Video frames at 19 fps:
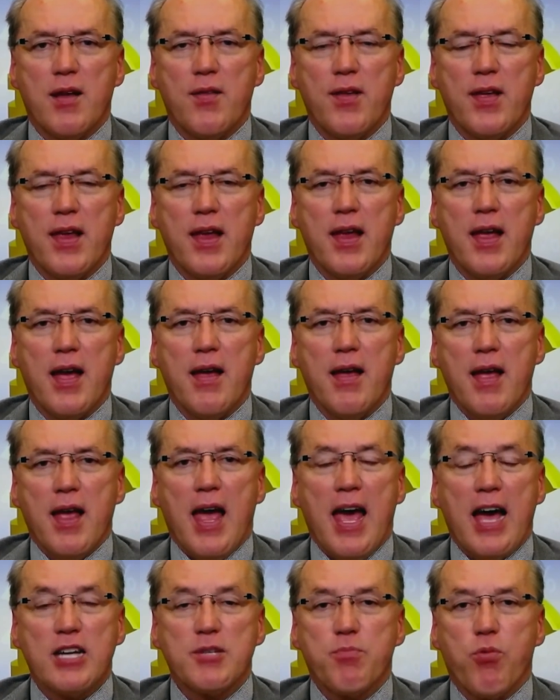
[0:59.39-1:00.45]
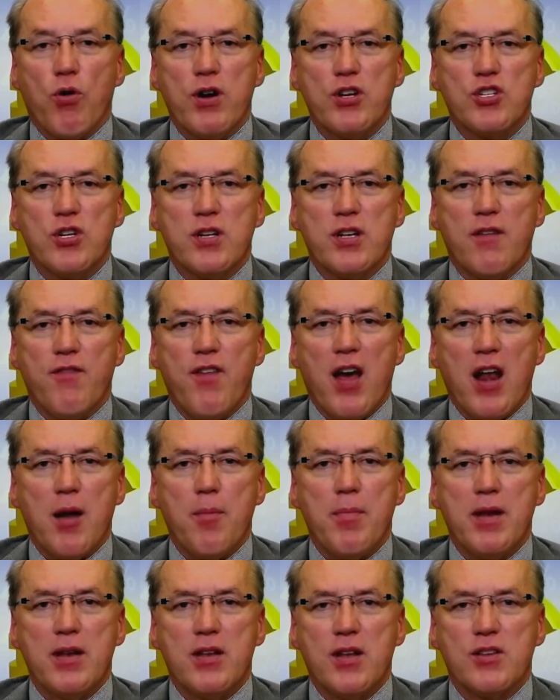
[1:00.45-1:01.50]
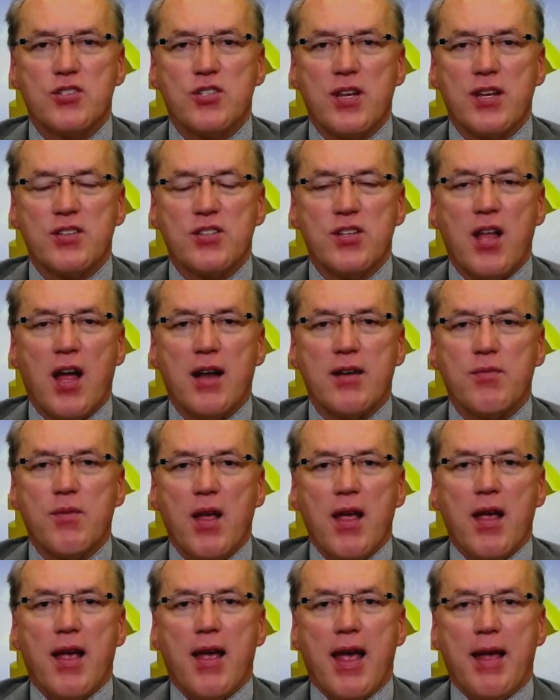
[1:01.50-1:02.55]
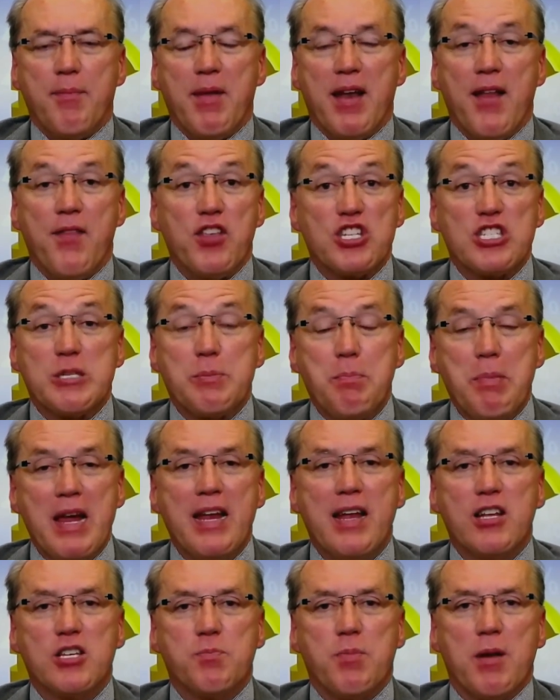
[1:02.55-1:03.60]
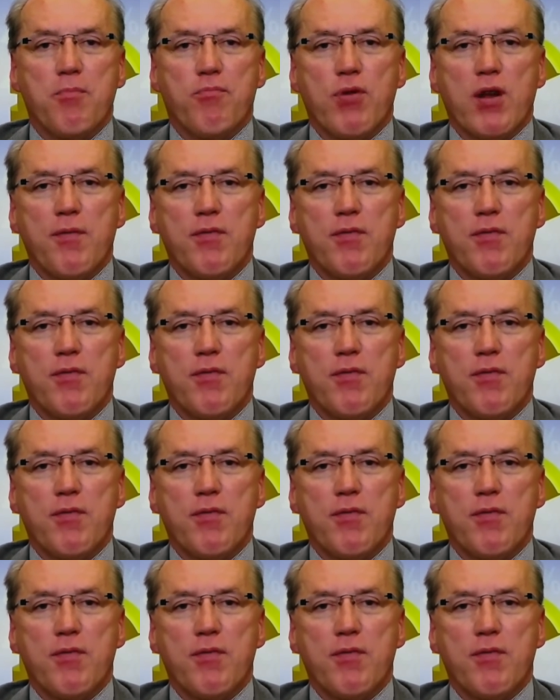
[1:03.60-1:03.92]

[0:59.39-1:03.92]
The exploration development is not been at the speed it's been